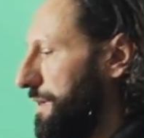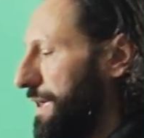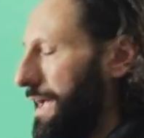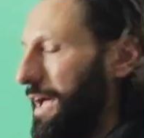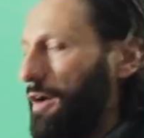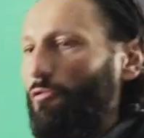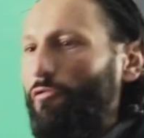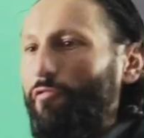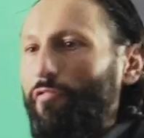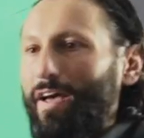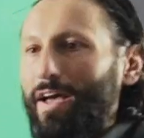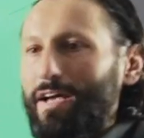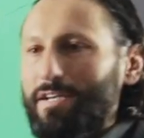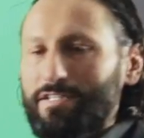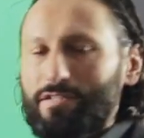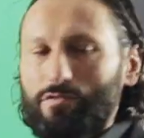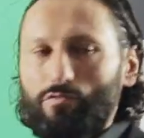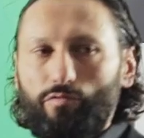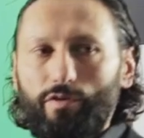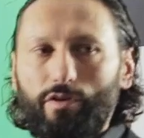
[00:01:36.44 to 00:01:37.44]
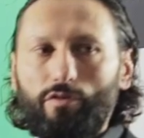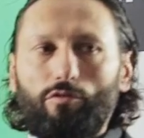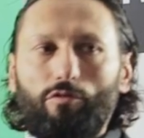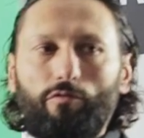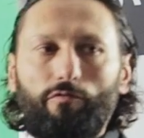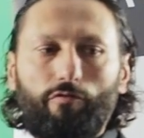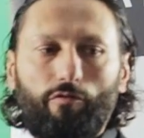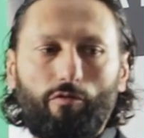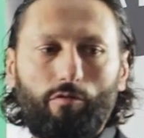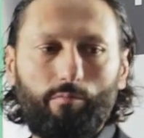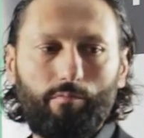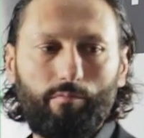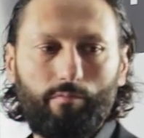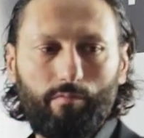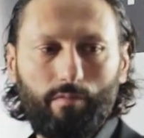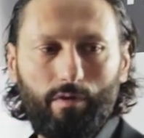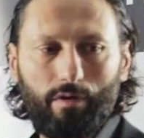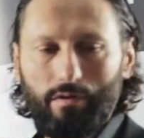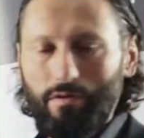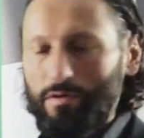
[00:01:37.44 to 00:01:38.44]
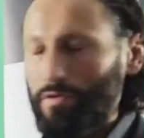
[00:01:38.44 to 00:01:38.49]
how fast we go from